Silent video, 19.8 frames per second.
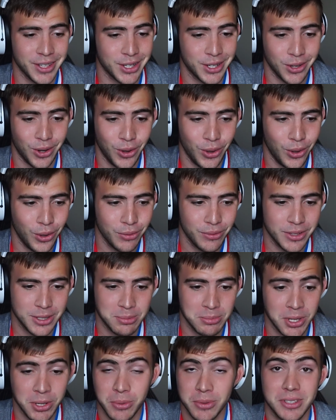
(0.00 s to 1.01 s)
The goal of
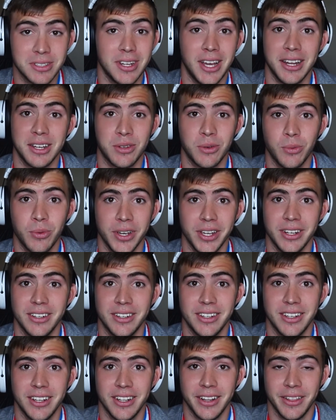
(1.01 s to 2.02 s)
this meet was not to
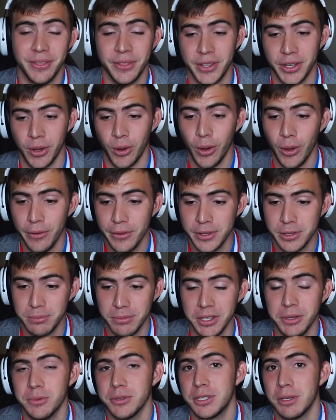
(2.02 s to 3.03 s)
win. The goal of
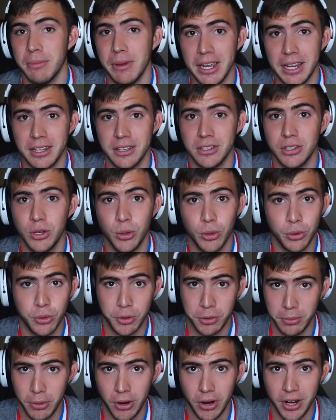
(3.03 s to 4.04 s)
this meet was to make 2
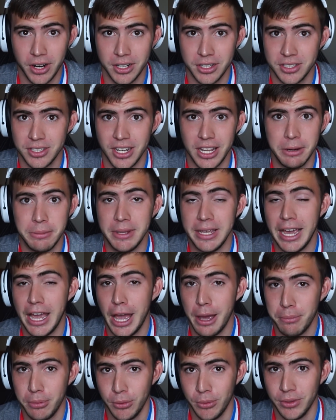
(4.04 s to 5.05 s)
or 3 bars and be
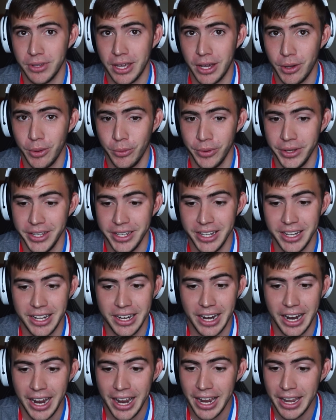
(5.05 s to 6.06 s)
happy with how it went.
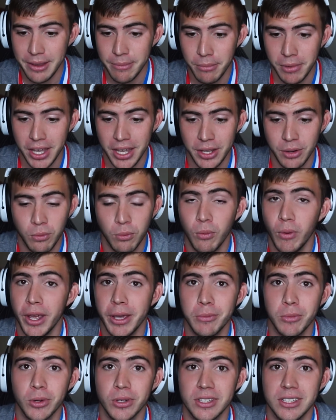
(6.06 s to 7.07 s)
And I made
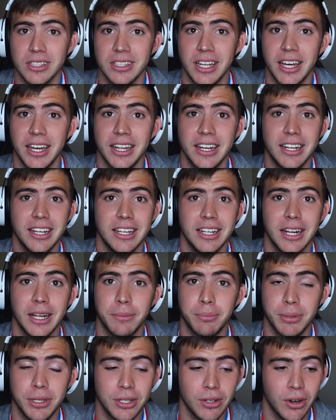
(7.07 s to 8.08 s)
way more than that, and
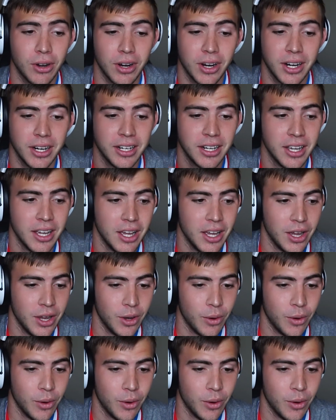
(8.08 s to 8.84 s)
I PR'd,